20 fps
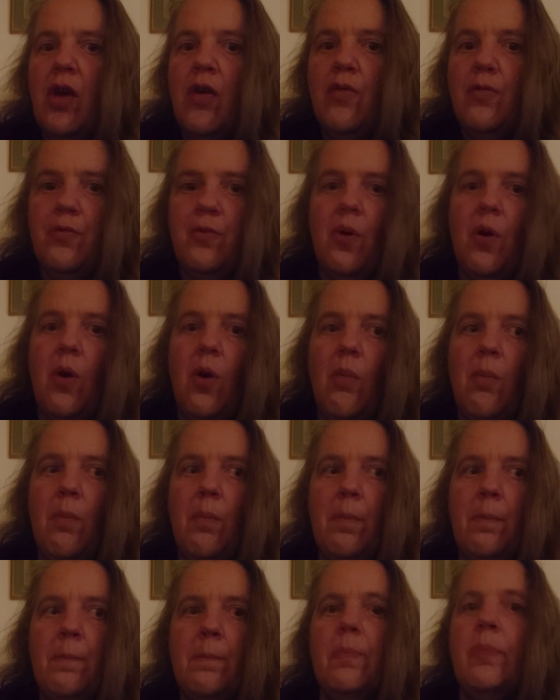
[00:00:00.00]

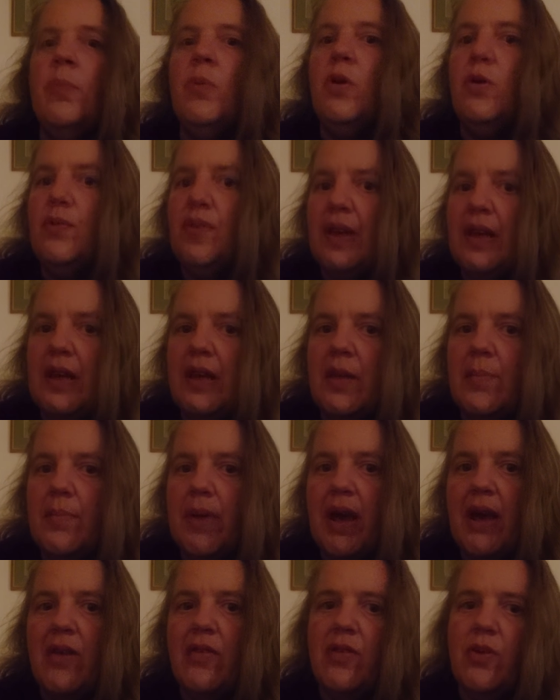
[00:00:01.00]
from moving in the
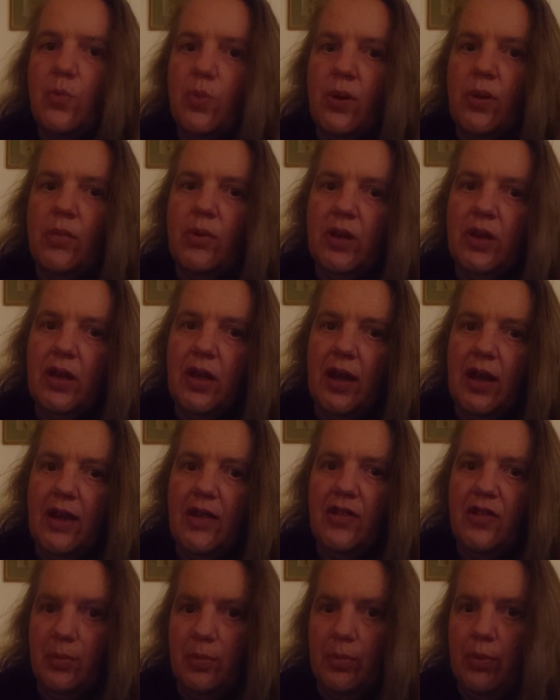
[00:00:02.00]
manner that we would
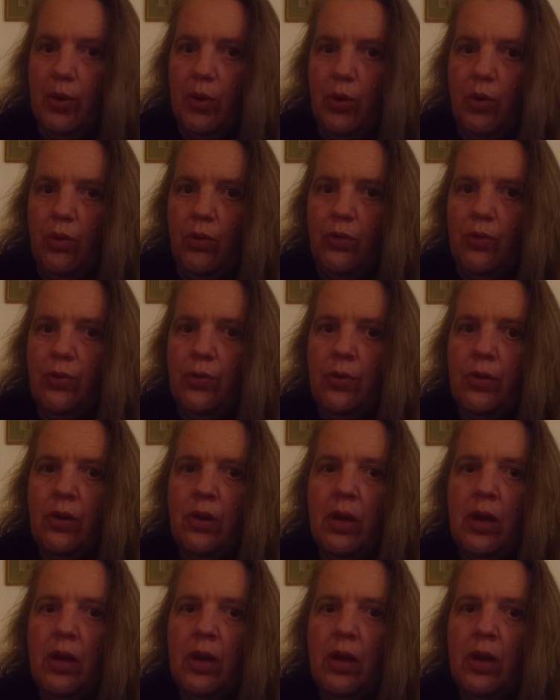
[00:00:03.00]
like to move.